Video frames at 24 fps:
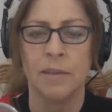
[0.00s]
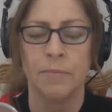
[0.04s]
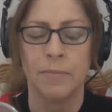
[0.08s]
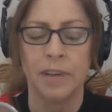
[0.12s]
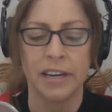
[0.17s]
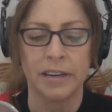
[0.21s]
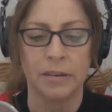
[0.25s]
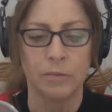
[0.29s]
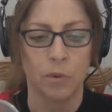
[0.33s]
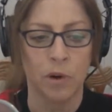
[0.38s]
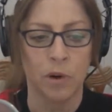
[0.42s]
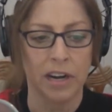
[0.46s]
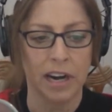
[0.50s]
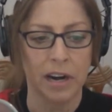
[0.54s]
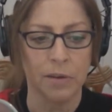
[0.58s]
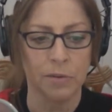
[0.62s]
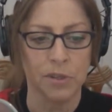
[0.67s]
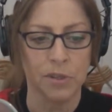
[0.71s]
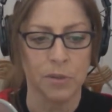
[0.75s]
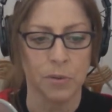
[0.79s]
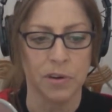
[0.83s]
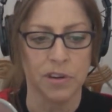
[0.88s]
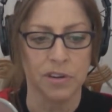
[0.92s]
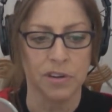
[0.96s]
But what I
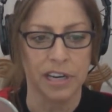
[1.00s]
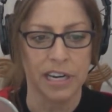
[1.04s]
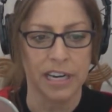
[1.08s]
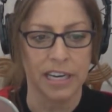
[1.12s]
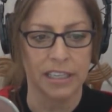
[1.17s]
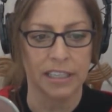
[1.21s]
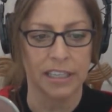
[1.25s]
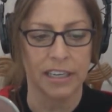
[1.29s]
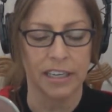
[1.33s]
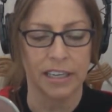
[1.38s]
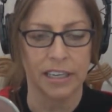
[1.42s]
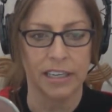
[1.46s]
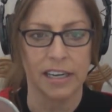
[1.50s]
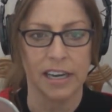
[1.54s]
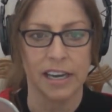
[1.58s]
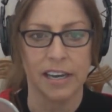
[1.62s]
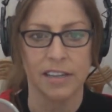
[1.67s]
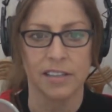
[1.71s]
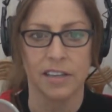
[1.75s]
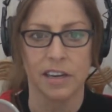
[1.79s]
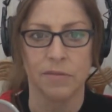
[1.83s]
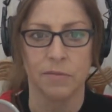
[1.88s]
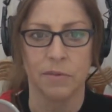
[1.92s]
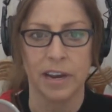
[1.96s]
was wondering,
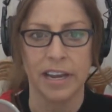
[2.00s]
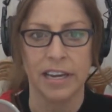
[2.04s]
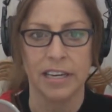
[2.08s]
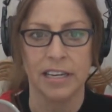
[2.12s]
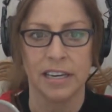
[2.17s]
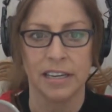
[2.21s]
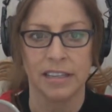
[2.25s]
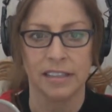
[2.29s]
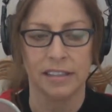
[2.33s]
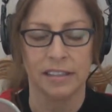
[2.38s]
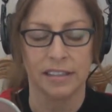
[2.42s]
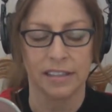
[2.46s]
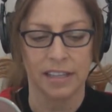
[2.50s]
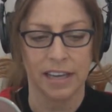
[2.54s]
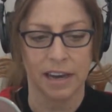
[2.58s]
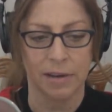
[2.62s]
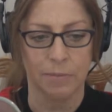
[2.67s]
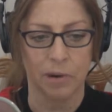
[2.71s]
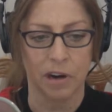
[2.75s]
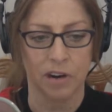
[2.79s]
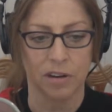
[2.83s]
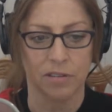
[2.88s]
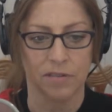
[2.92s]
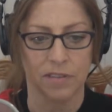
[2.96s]
as I read
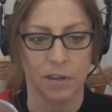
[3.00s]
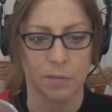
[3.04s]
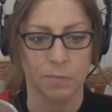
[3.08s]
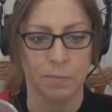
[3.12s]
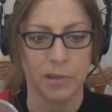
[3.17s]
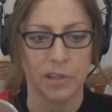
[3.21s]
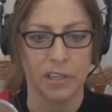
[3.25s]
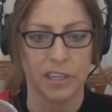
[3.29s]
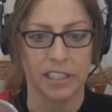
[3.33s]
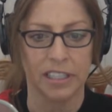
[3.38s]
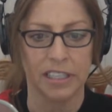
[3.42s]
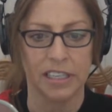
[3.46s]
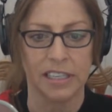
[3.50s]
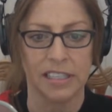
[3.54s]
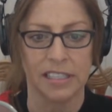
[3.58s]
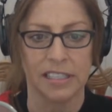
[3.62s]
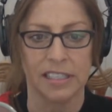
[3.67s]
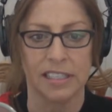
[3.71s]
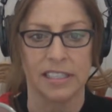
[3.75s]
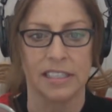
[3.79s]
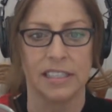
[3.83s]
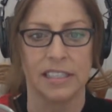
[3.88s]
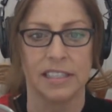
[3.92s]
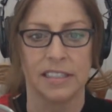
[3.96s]
that part of your book,
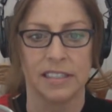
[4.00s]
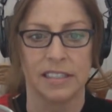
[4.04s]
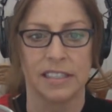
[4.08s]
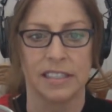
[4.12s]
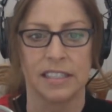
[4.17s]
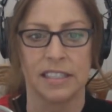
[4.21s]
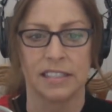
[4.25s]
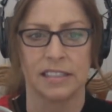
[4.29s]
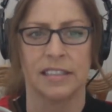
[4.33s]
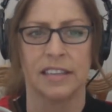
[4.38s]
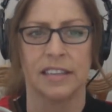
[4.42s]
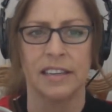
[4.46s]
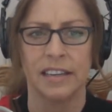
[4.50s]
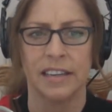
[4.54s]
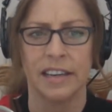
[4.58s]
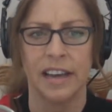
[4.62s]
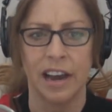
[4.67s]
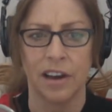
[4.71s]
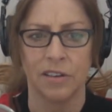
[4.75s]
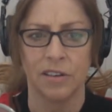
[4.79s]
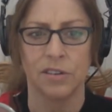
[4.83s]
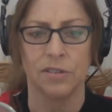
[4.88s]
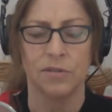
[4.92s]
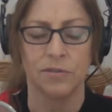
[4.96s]
is
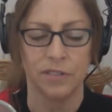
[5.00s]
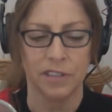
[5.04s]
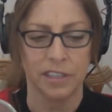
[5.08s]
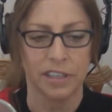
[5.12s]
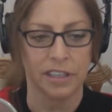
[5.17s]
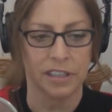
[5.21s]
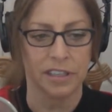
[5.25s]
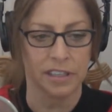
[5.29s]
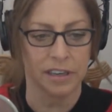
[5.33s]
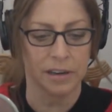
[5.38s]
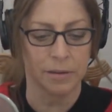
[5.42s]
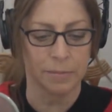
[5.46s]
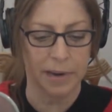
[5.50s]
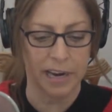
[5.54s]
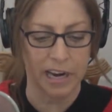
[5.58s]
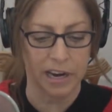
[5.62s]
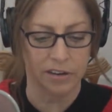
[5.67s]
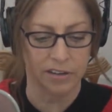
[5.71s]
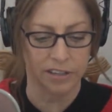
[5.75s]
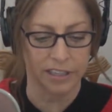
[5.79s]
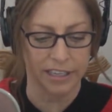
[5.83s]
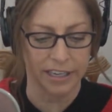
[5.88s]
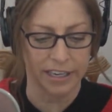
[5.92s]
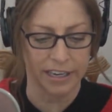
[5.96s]
how you feel
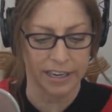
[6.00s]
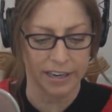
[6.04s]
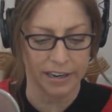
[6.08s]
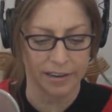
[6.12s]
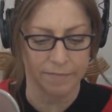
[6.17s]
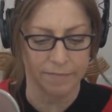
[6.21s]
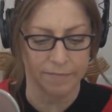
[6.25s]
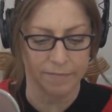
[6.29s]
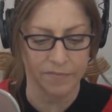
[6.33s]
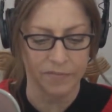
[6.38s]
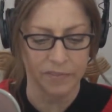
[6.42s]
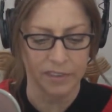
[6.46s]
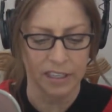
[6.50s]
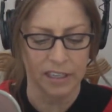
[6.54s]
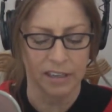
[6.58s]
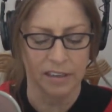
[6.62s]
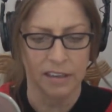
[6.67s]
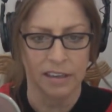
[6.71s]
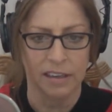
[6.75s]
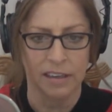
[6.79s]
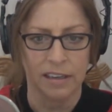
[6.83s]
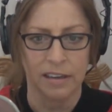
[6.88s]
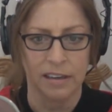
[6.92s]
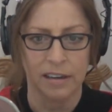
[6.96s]
about
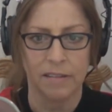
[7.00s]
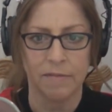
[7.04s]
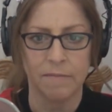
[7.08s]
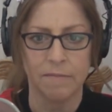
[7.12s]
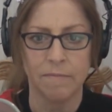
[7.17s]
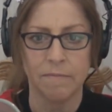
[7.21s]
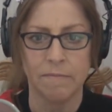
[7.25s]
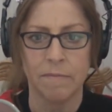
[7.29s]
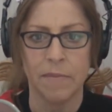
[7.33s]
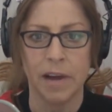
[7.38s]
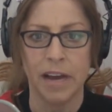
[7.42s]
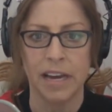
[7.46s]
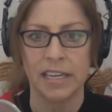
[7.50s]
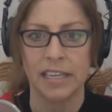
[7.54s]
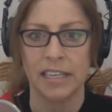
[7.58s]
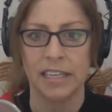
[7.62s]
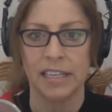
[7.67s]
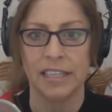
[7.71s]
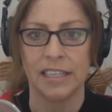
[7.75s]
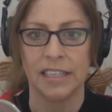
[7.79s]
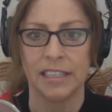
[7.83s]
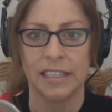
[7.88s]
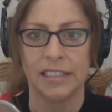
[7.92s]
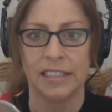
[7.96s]

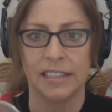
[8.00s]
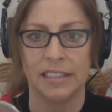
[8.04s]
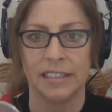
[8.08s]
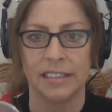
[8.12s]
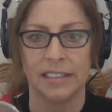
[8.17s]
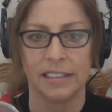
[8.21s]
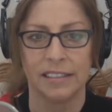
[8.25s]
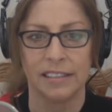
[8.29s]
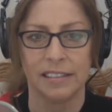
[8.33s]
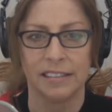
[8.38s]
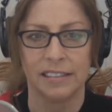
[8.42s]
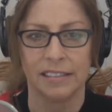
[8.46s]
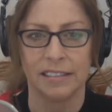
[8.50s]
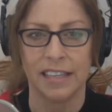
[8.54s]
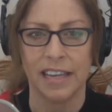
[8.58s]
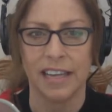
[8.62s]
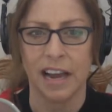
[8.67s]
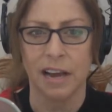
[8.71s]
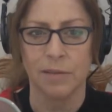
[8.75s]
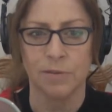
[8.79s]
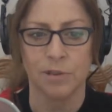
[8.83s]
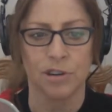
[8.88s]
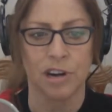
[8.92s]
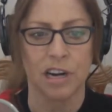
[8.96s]
money, the
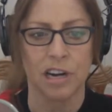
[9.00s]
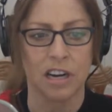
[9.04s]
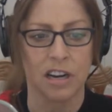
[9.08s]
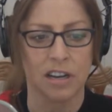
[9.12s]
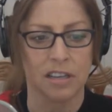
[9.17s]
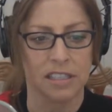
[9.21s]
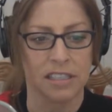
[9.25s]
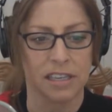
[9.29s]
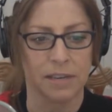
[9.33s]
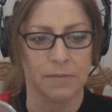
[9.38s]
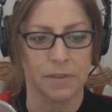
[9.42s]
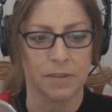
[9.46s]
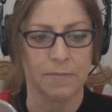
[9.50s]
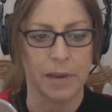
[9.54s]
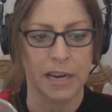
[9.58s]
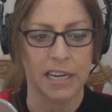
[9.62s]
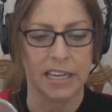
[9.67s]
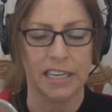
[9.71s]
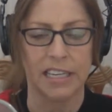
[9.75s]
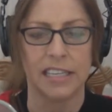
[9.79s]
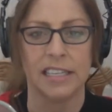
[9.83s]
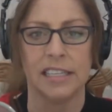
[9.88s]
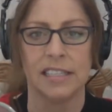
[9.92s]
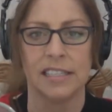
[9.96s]
abstract concept of
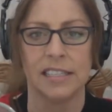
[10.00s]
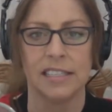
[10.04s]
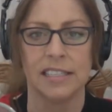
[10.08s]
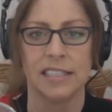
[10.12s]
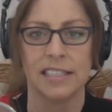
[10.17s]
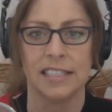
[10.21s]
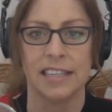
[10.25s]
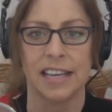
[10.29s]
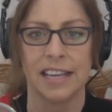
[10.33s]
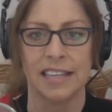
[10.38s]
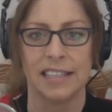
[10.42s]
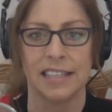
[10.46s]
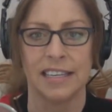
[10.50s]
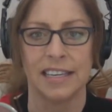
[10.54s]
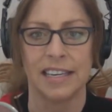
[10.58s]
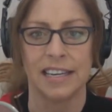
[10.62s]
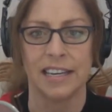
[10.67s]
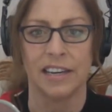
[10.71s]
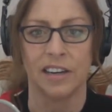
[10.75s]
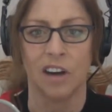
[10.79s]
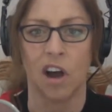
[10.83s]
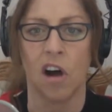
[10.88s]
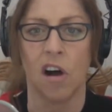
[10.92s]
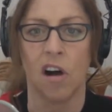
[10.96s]
money and its
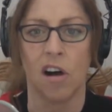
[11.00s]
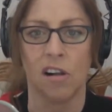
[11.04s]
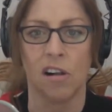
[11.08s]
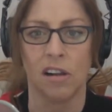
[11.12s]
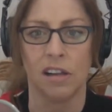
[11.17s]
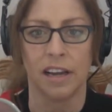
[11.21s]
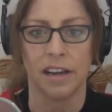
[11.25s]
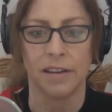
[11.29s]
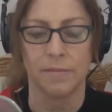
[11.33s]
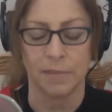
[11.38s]
necessity at all.